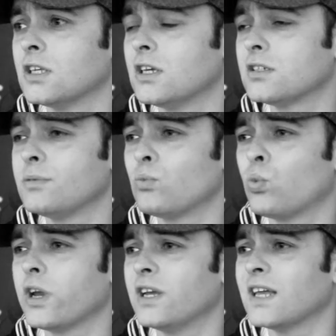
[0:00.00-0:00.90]
It's a bit
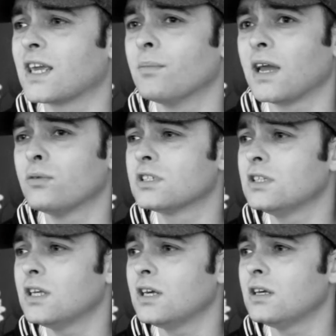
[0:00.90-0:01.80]
weird that your mate was in
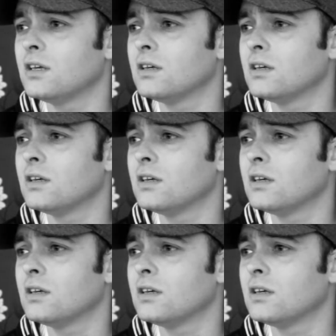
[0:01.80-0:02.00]
there.